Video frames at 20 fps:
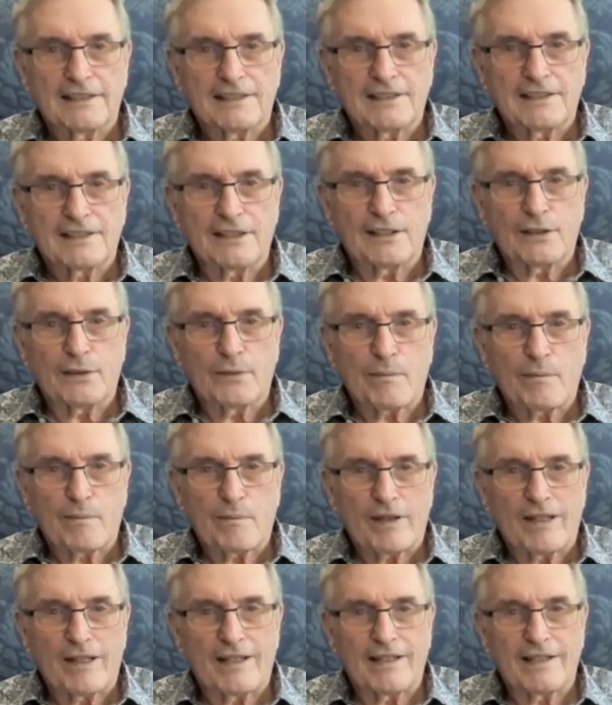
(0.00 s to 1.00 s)
and
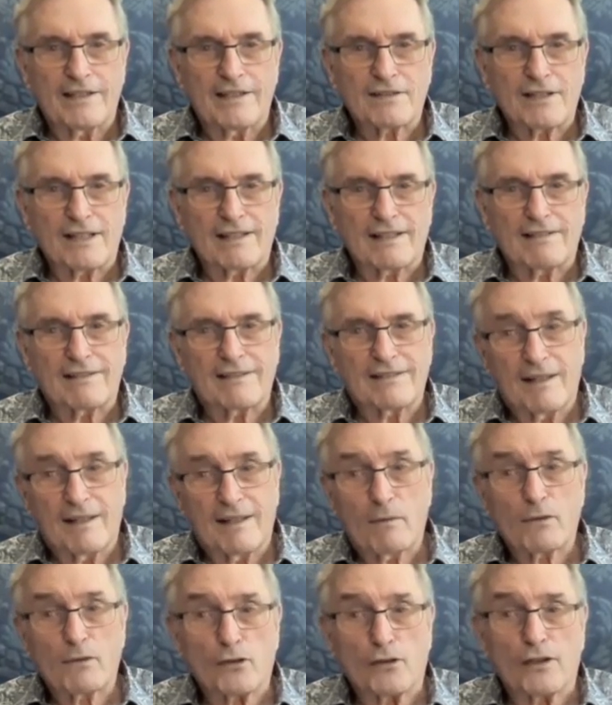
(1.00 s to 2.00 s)
it's like they
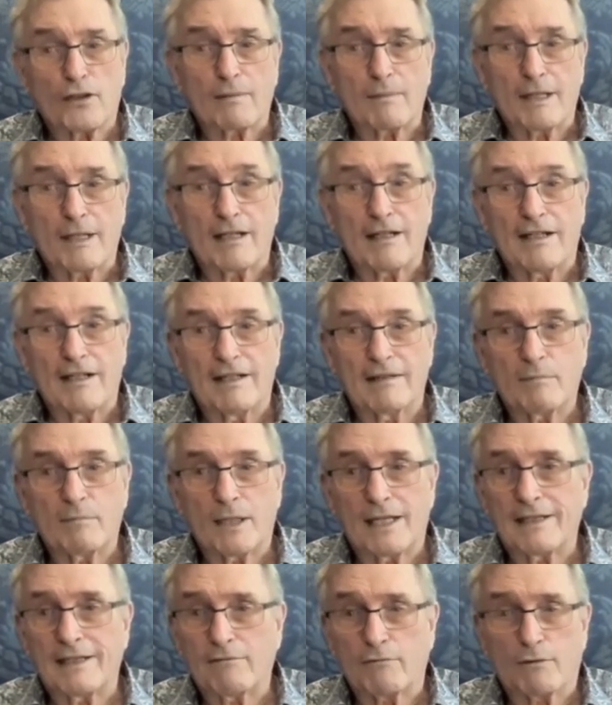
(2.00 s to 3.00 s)
were turning me on, but
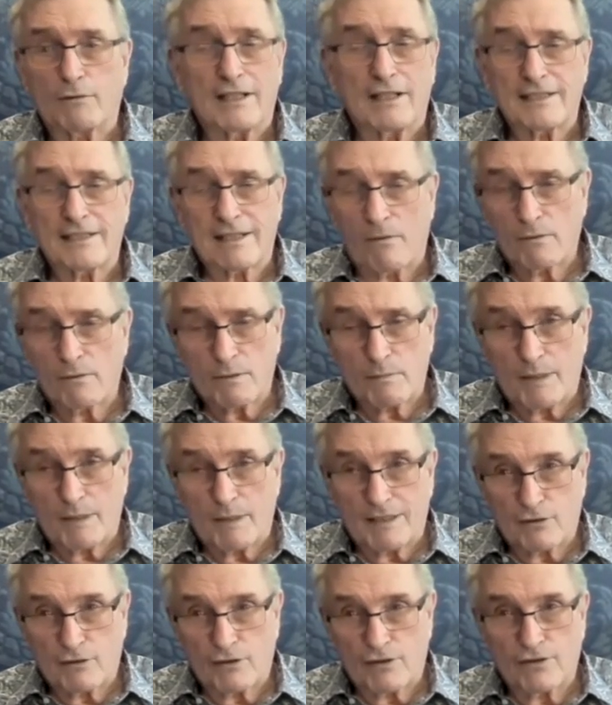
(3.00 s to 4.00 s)
I didn't realize I was
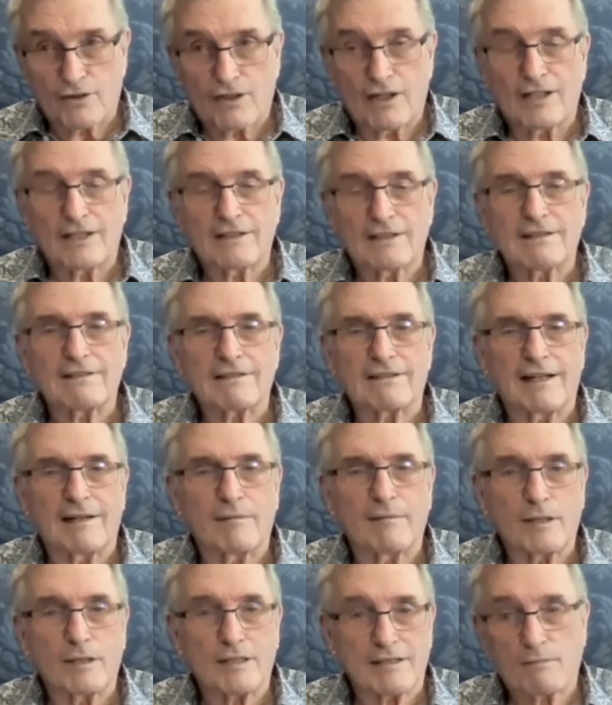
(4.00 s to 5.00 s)
being turned on at the
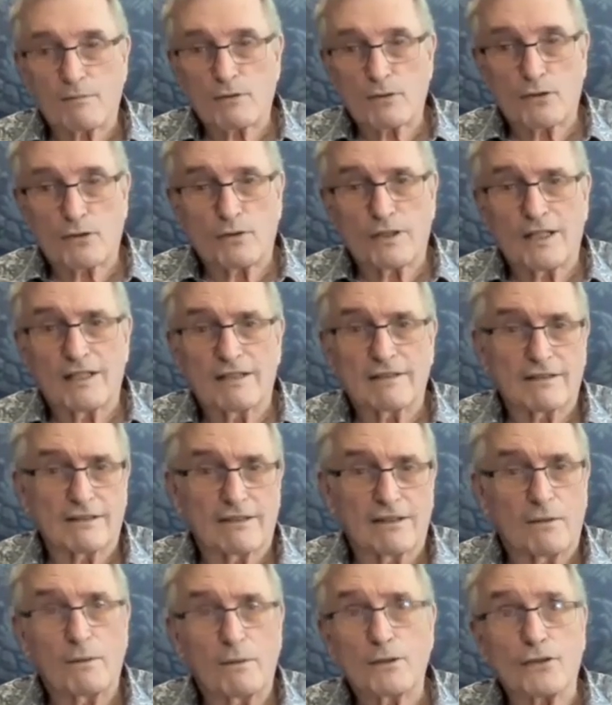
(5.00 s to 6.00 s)
time because I was too young to
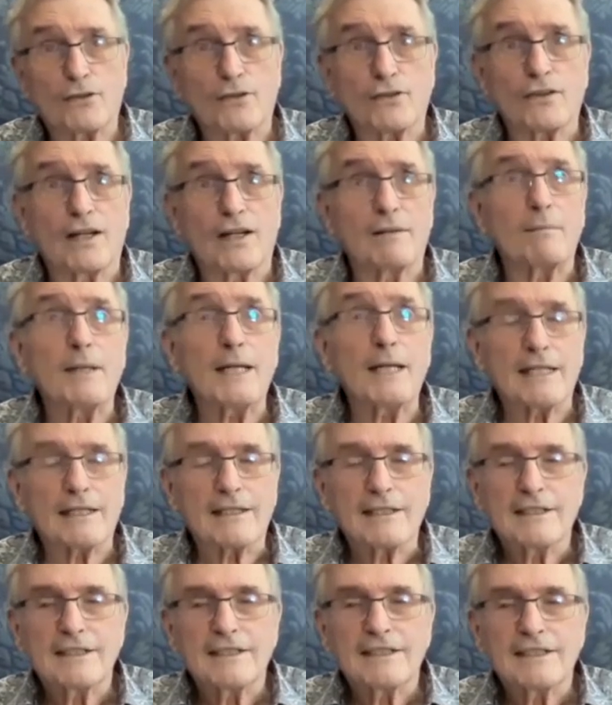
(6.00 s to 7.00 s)
know what turned on meant.
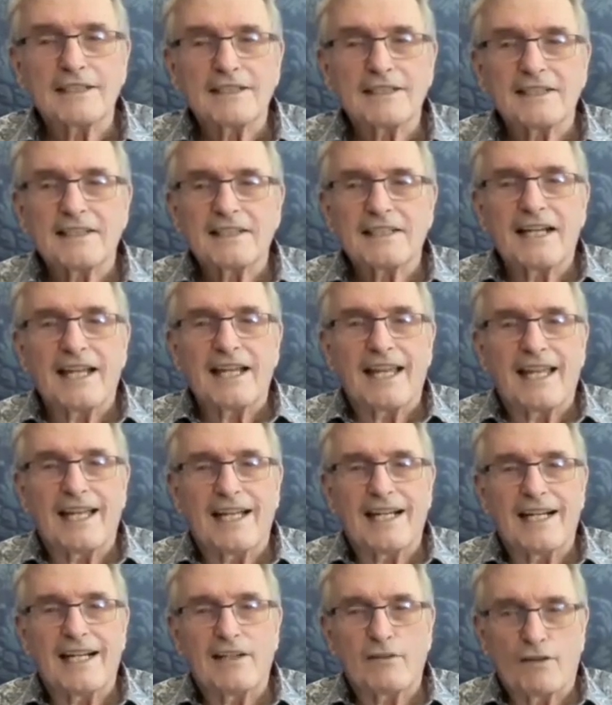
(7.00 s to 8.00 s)

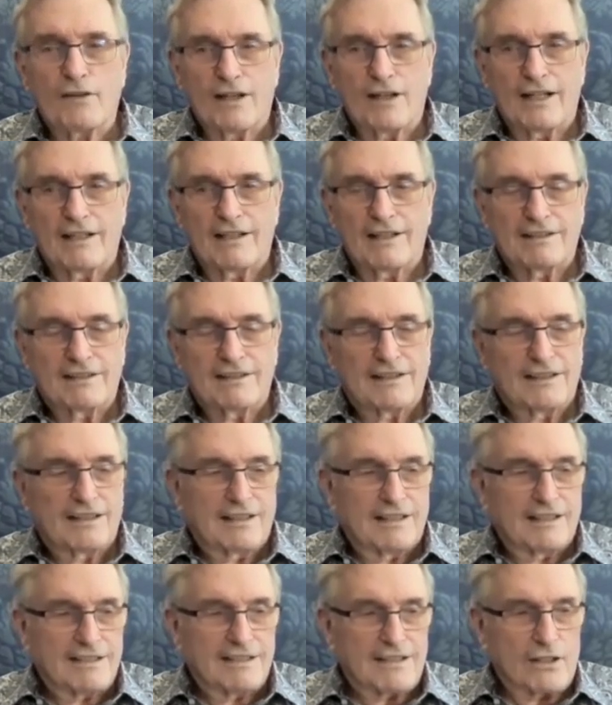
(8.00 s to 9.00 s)
And
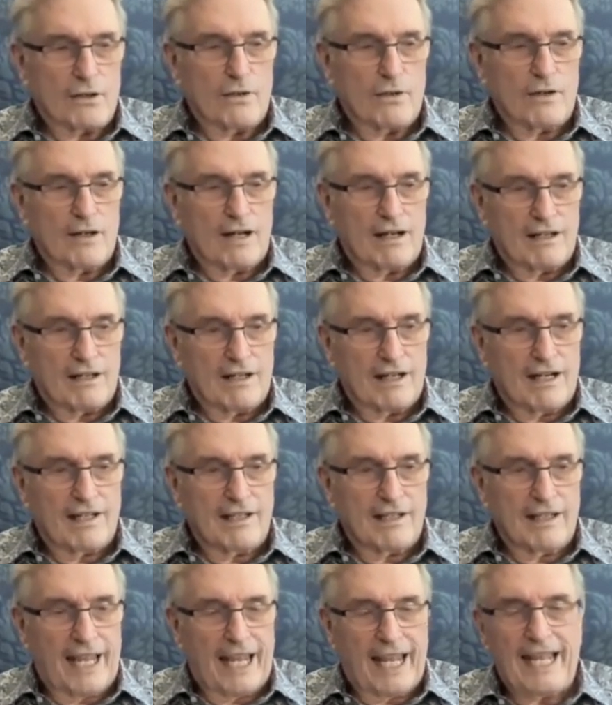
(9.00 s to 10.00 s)
so I
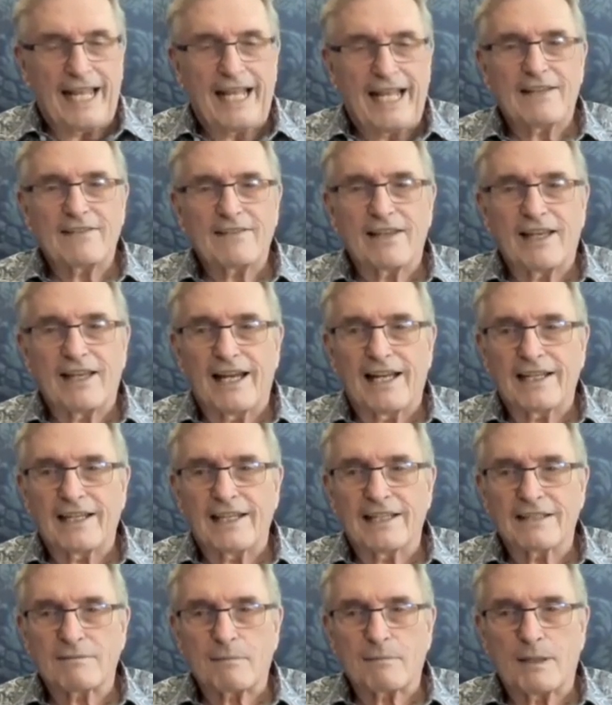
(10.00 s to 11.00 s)
had that
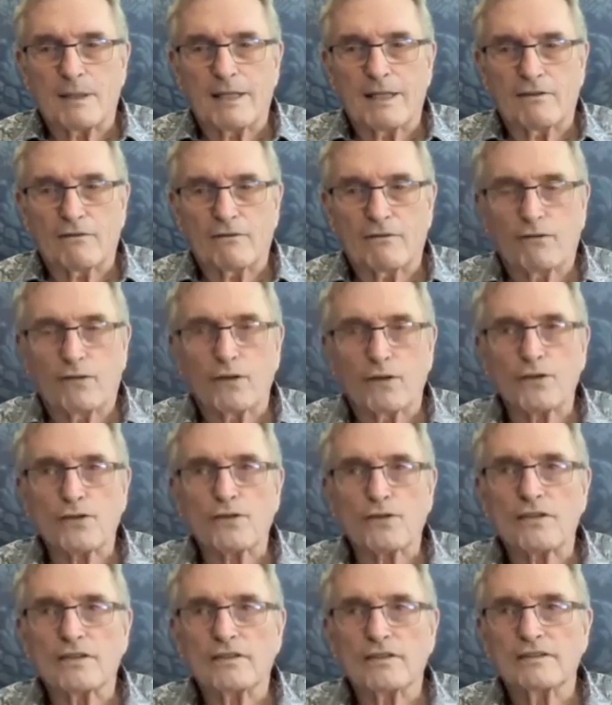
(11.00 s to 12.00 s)
as my
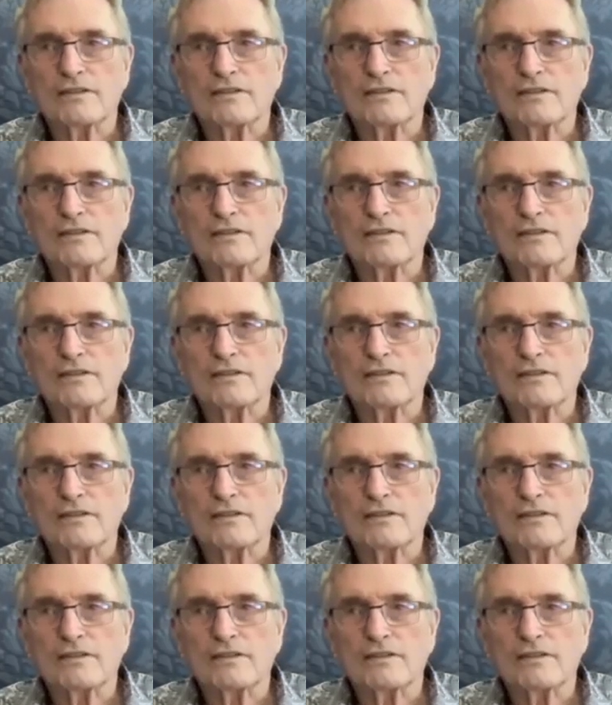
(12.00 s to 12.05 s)
first